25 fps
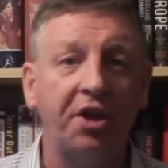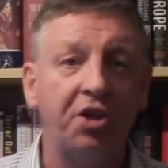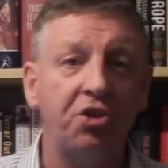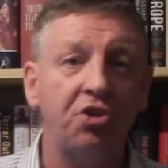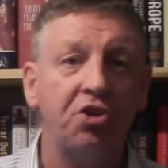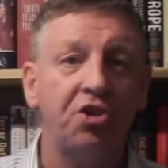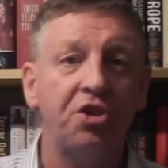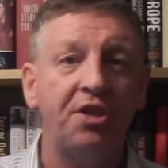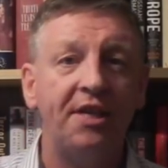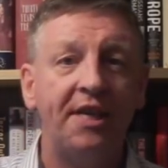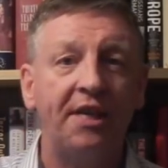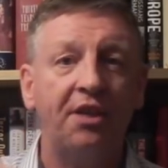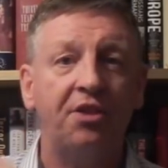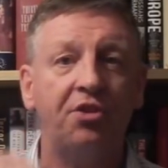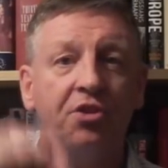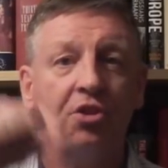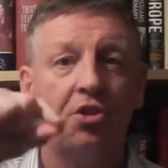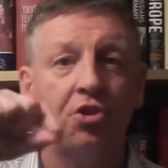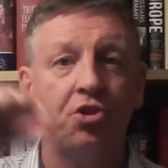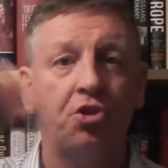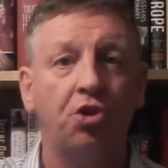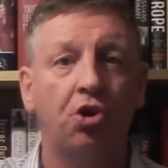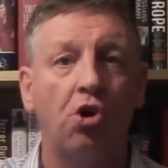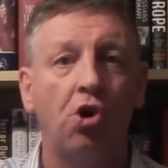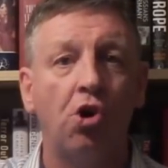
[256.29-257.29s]
He just needed the
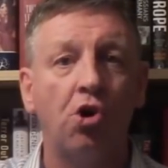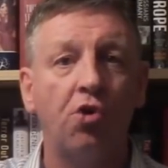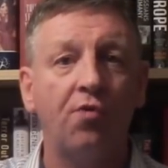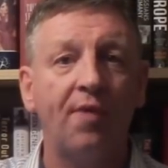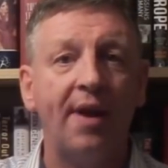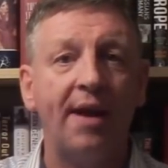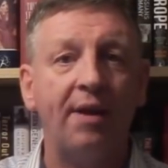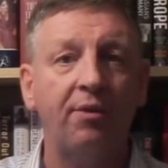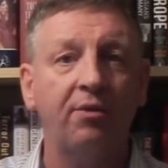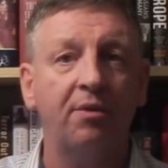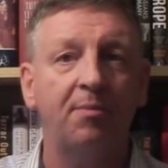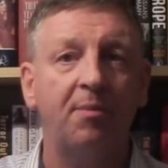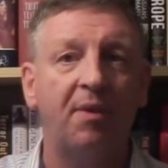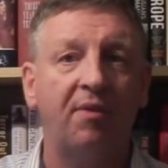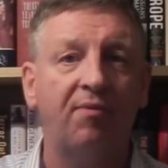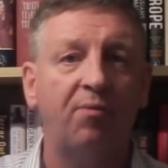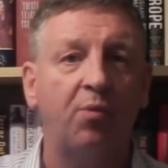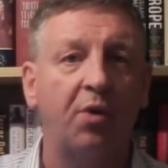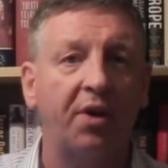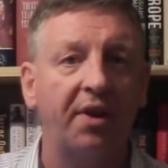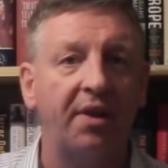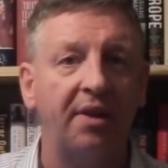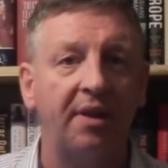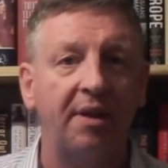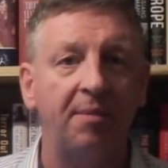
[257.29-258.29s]
chalk round him off
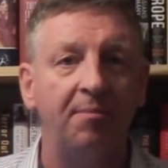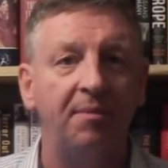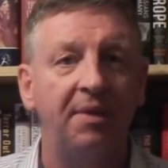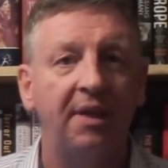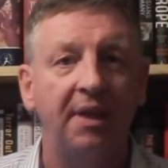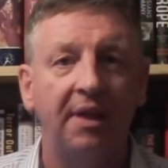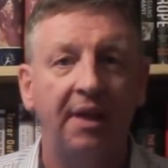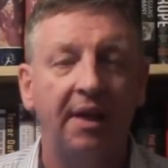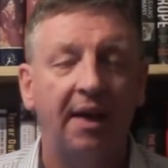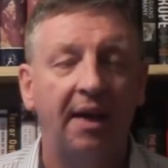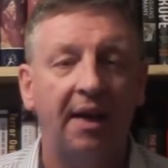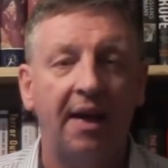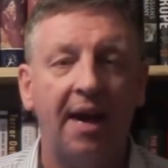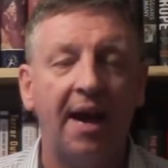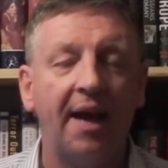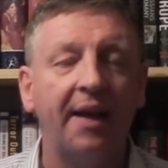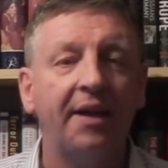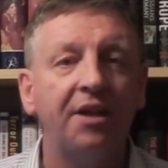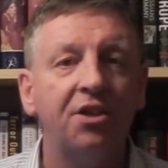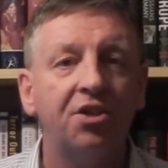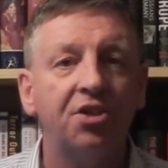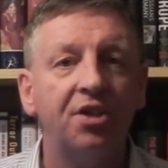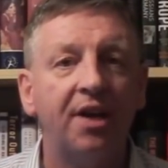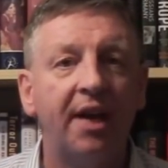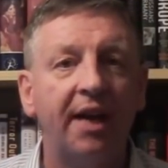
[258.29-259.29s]
one of them
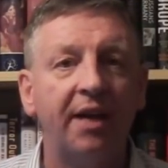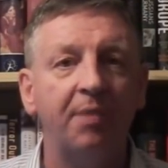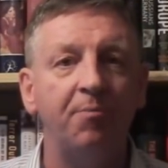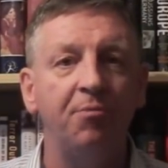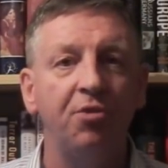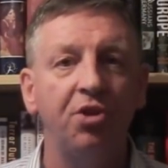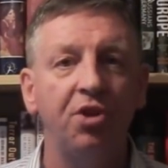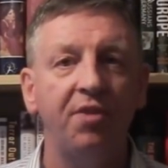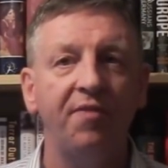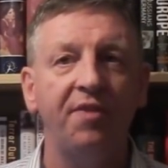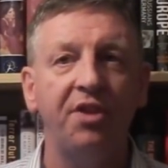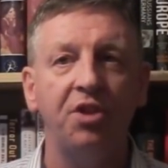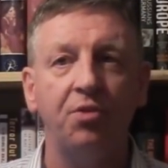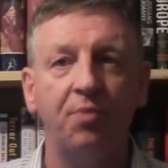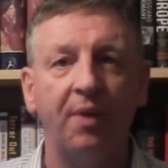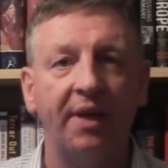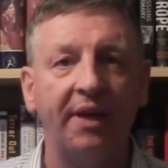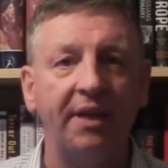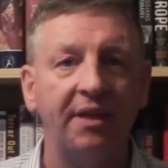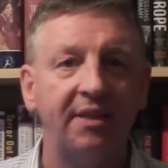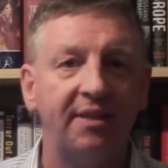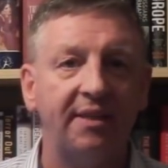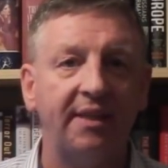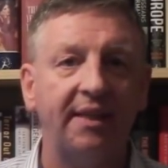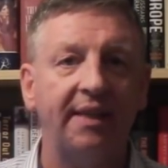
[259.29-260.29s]
Ironside movies where
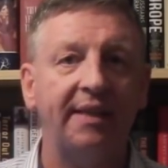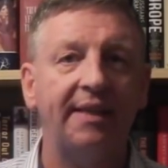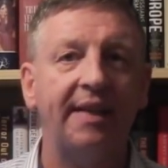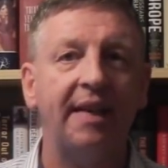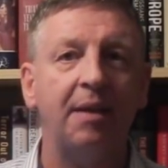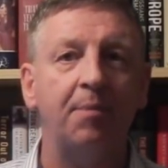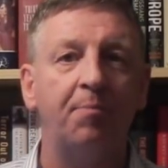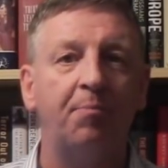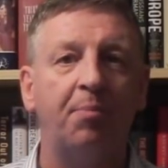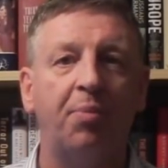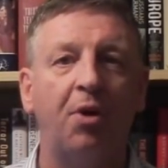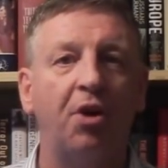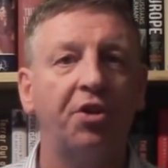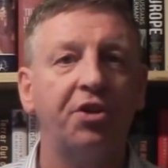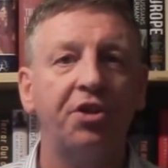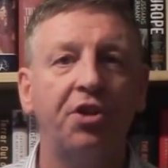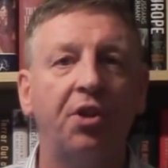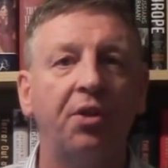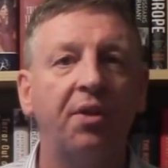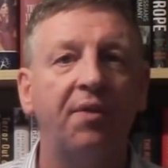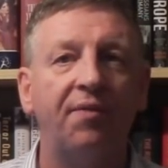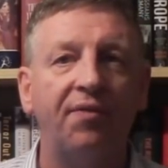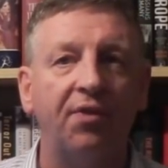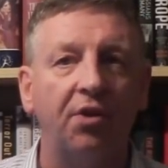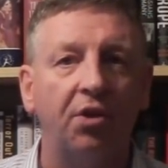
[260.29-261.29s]
you see a dead body
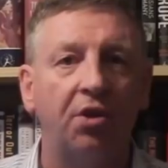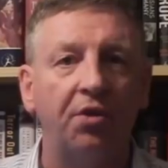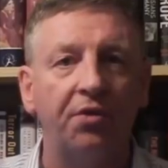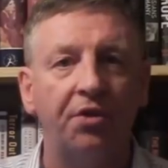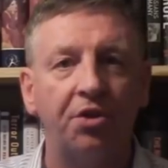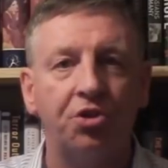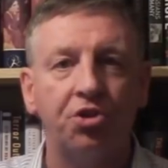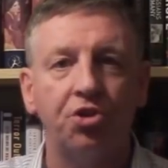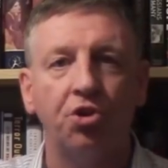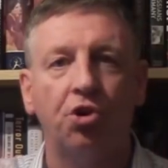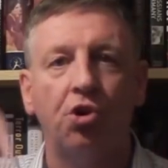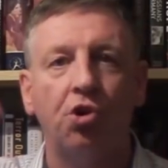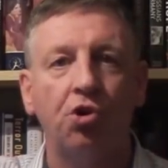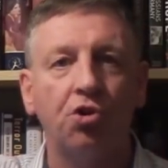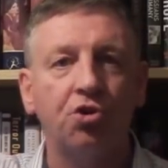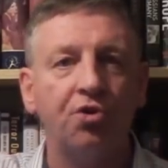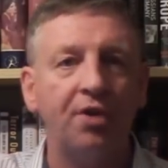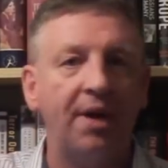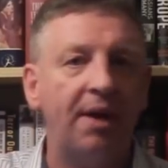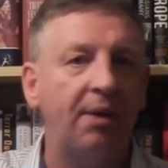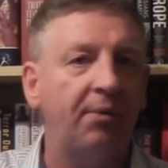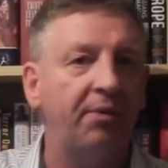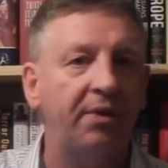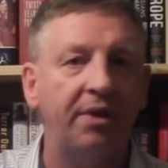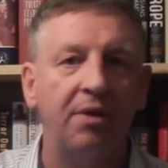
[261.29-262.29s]
on the floor and the chalk
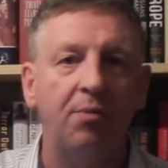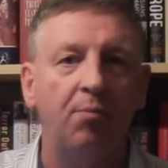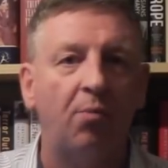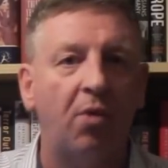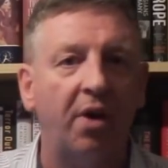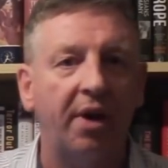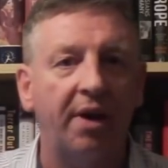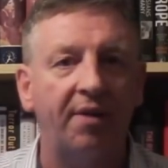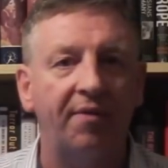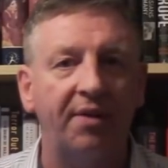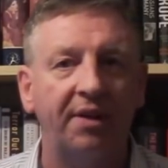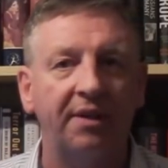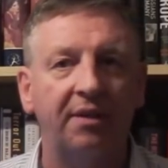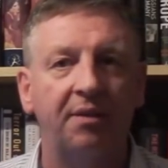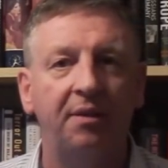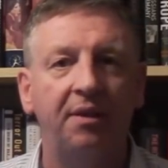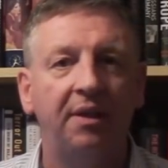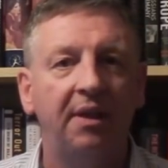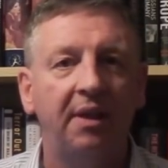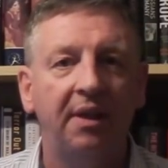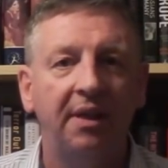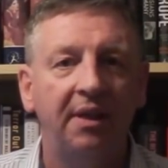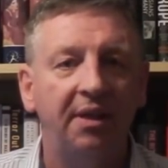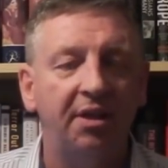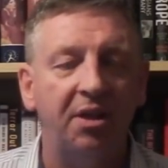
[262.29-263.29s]
round it and whatever at
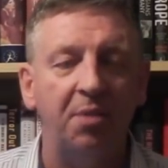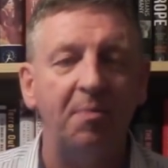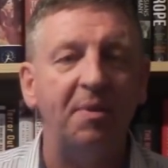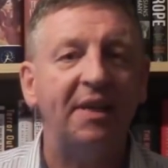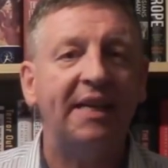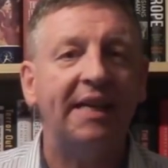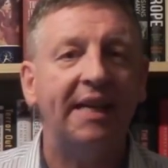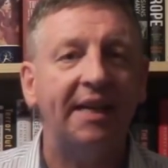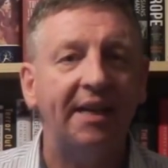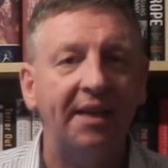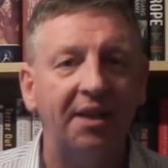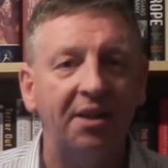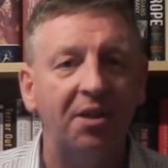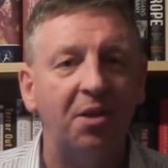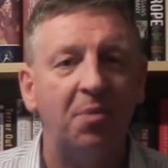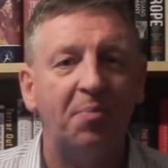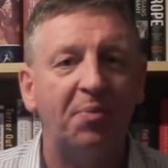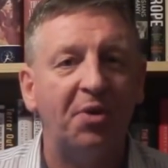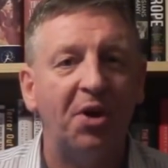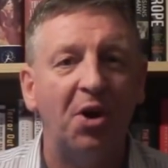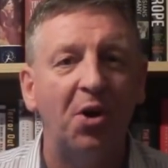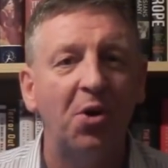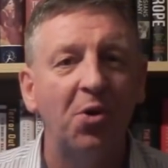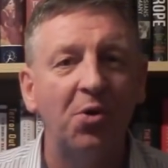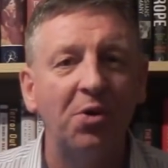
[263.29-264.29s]
the beginning of the
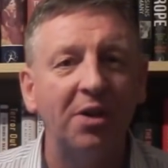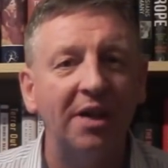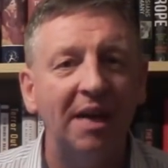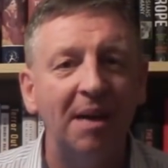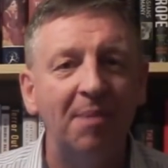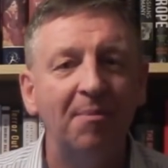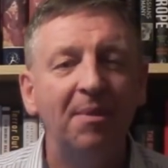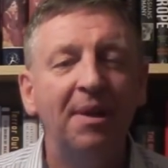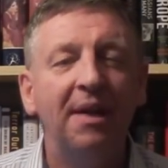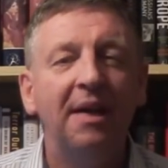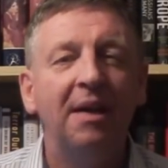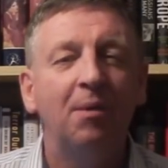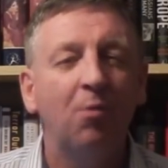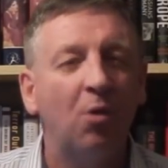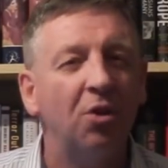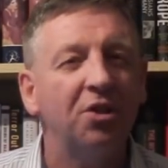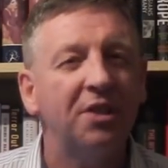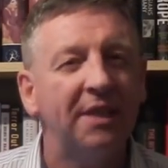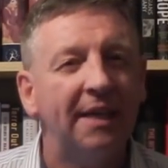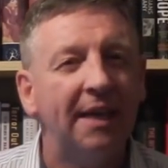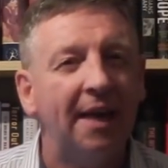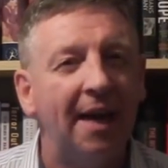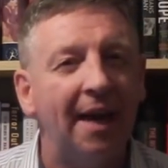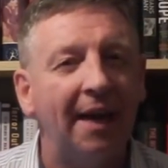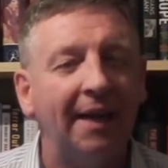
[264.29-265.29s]
programme.
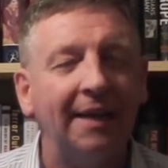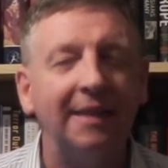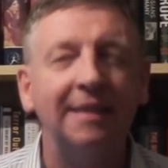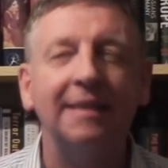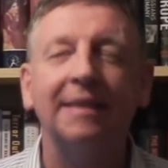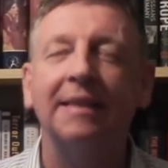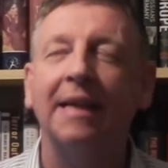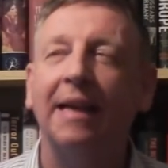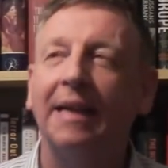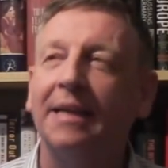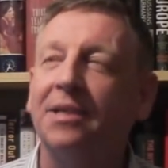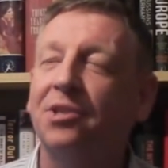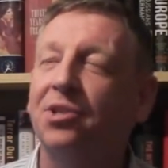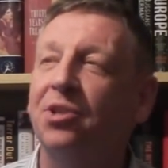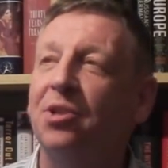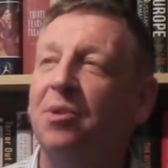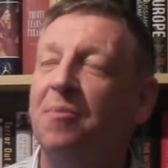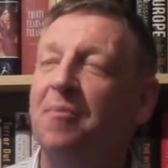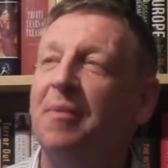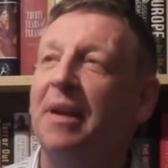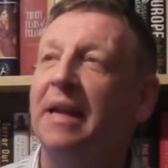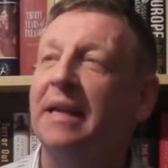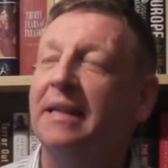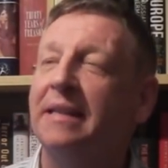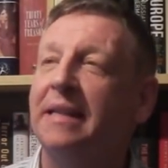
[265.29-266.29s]
Was it Ironside?
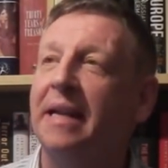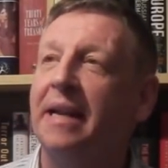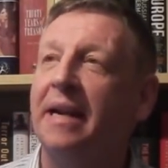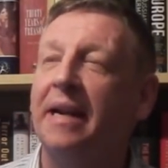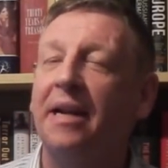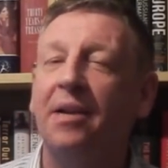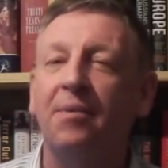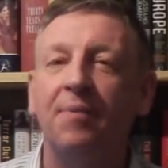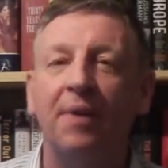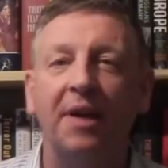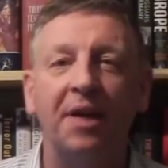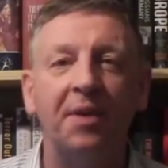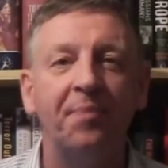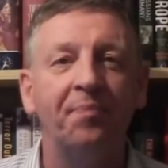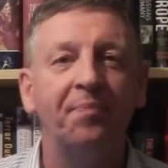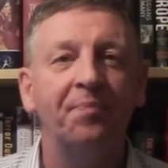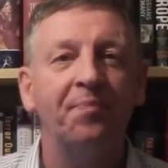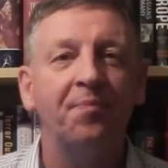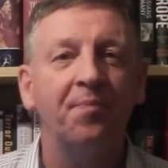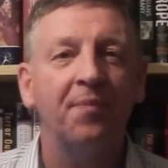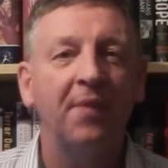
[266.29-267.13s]
Something like that anyway.